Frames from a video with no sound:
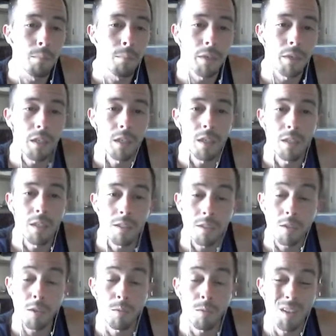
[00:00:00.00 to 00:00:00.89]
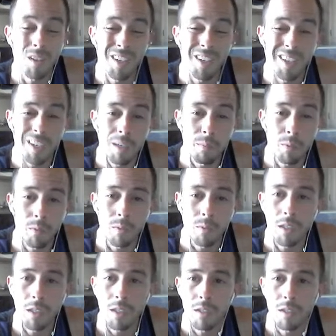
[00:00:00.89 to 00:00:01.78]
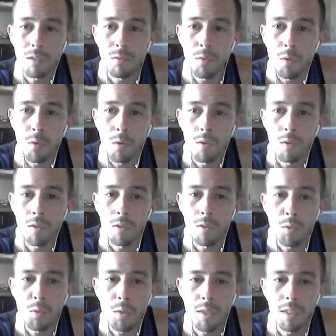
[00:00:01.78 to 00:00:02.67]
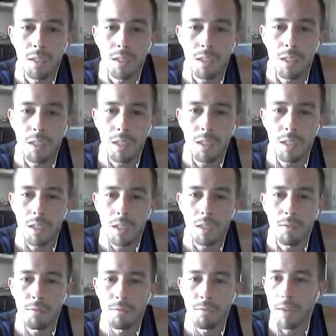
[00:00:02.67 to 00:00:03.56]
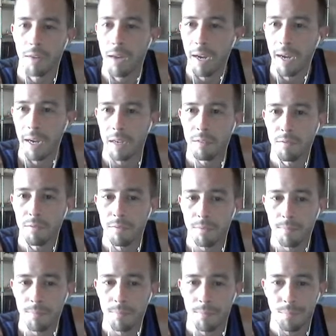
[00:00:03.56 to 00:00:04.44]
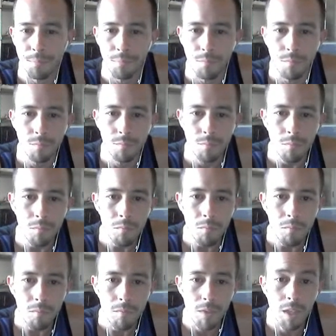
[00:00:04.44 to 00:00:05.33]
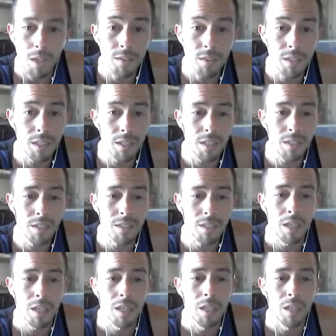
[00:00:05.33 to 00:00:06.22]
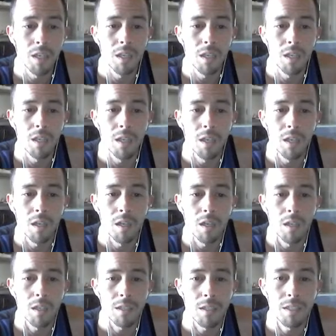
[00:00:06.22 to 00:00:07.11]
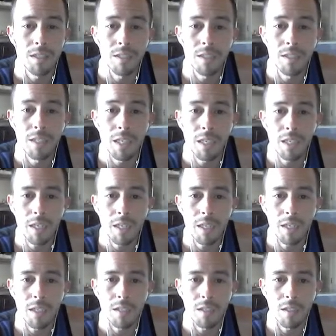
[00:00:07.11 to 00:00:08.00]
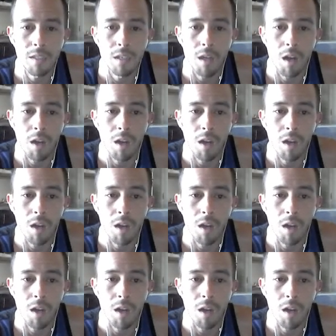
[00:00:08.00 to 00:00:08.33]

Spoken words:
but it sold within a couple weeks for $25. These, CD is an